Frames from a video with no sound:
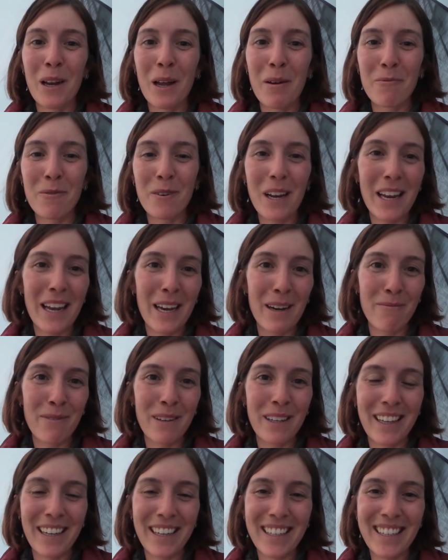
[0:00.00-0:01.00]
I'm really
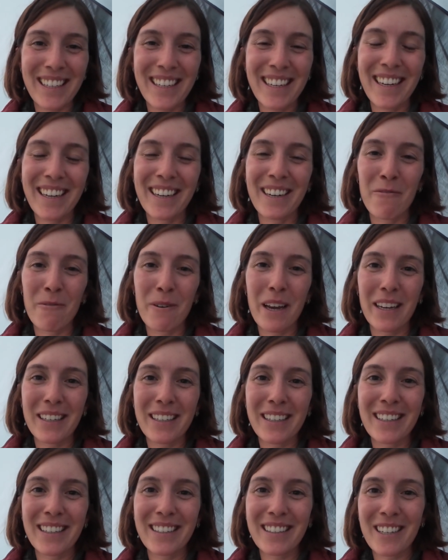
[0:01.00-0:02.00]
happy that we
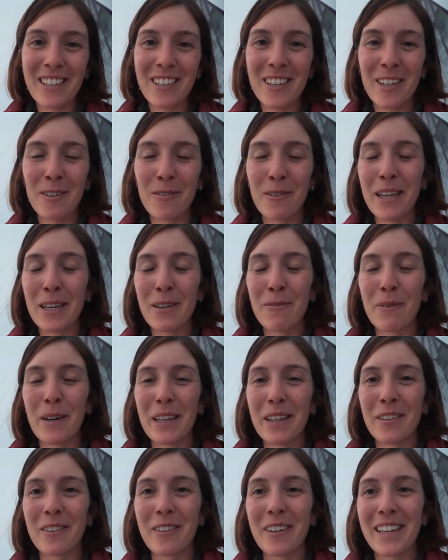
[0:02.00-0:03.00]
had such great
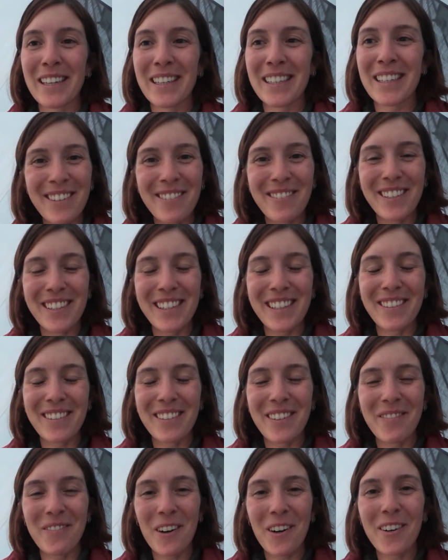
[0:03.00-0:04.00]
weather, and we'll see you
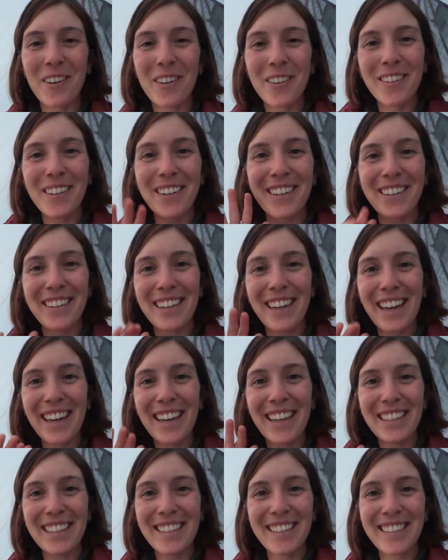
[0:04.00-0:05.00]
tomorrow. Good
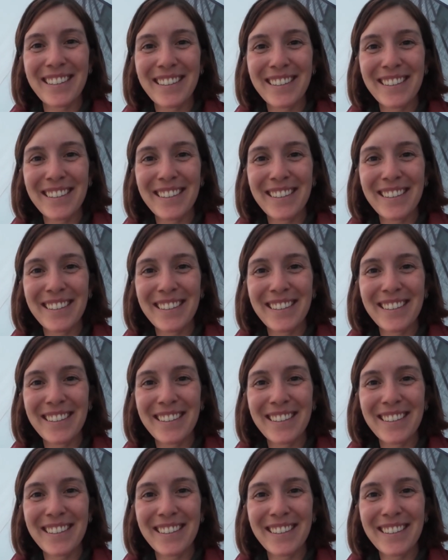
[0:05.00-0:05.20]
night.